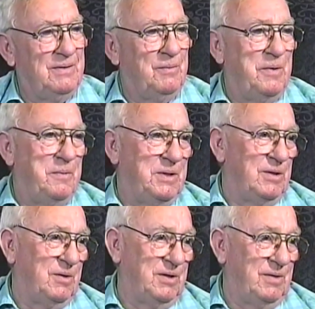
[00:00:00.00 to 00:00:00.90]
We were
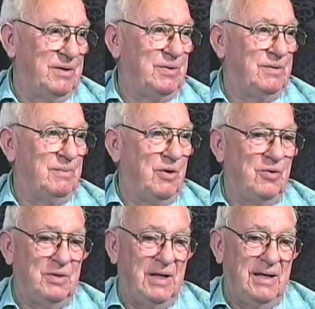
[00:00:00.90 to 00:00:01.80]
loaded onto a
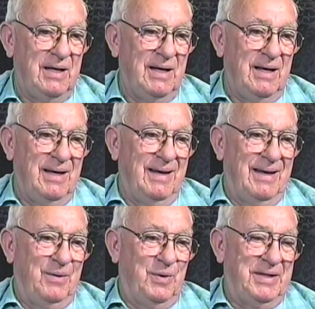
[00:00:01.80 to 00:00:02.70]
boat,
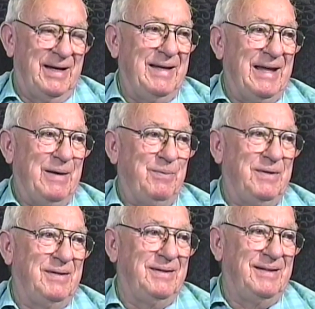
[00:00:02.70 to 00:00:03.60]
and when that
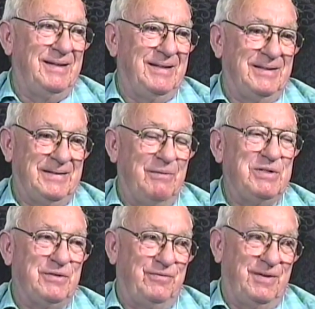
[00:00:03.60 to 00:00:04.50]
happened, the uh, that
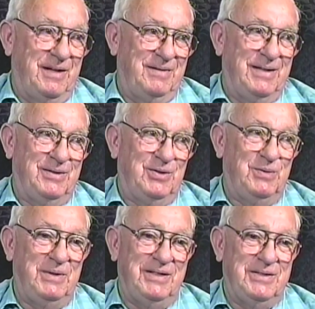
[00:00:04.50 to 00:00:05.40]
was a funny thing too
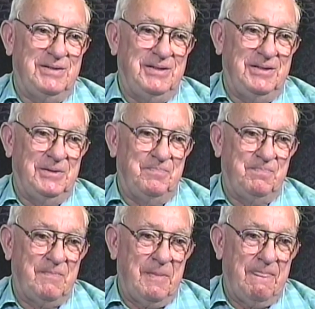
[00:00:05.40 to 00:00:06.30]
because the
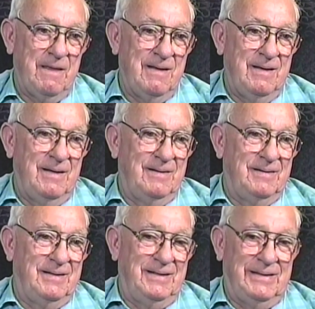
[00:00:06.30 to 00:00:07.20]

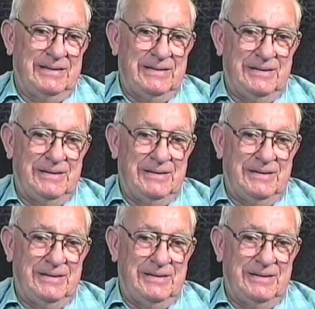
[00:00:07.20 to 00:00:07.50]
the